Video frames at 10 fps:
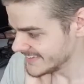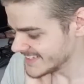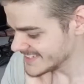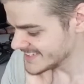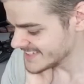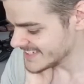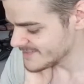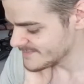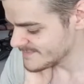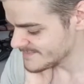
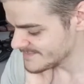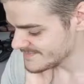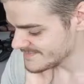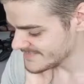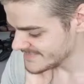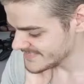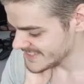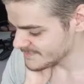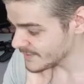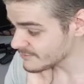And
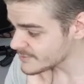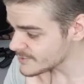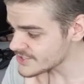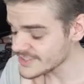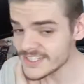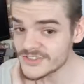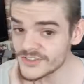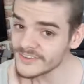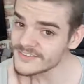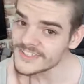yeah, but unfortunately,
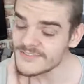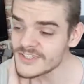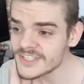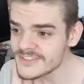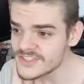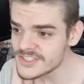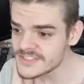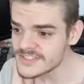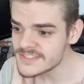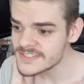try not to laugh
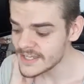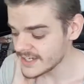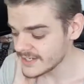challenges,